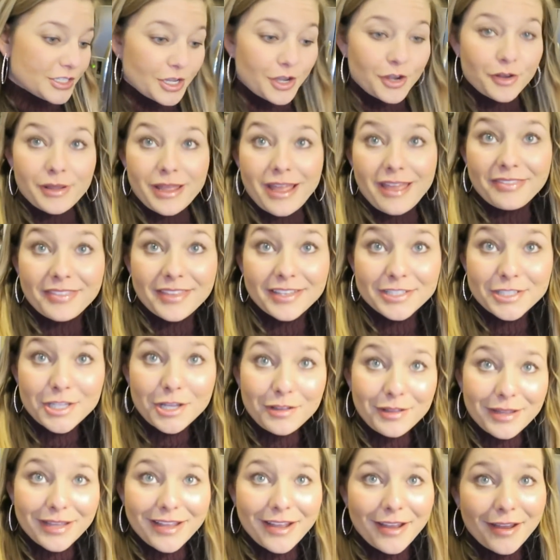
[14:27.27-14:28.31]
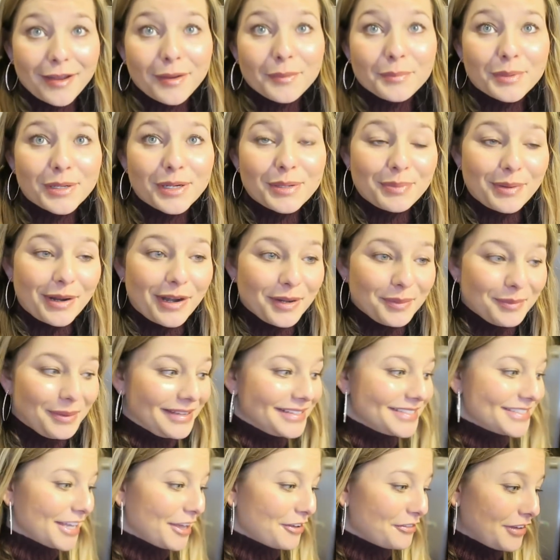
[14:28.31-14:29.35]
So yeah, that's all I got. I'm pretty proud of
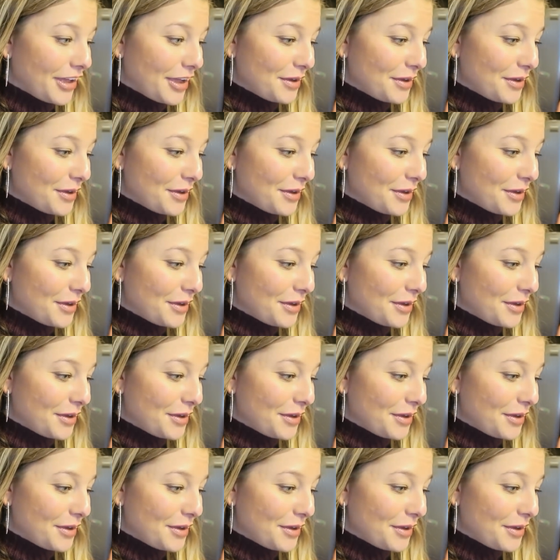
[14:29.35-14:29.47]
myself.